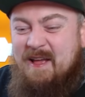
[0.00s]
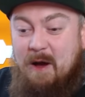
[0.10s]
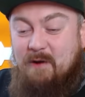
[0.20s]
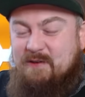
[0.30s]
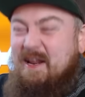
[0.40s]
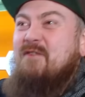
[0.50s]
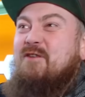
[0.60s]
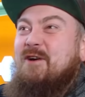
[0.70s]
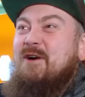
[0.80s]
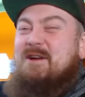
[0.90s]
Oh yeah, I
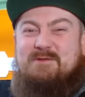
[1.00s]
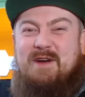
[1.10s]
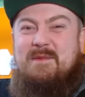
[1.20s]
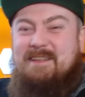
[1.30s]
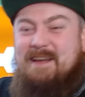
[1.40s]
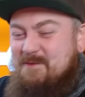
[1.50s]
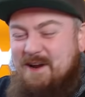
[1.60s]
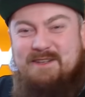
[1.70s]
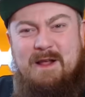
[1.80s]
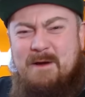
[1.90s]
forgot it's Ramadan.
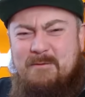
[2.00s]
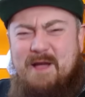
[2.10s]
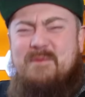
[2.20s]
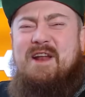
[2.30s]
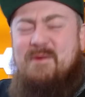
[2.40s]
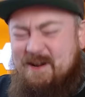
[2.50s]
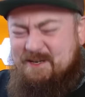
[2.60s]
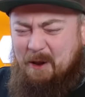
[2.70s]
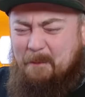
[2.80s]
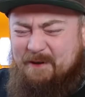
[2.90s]
Wait a minute, where's
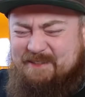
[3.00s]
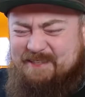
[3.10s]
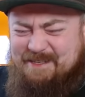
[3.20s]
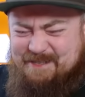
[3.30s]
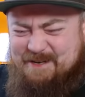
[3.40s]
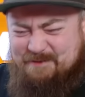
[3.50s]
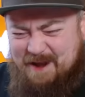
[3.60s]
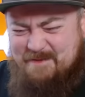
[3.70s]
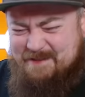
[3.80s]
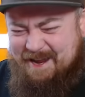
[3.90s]
our protection? It's
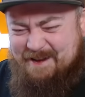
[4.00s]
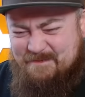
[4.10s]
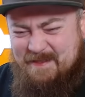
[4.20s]
Ramadan.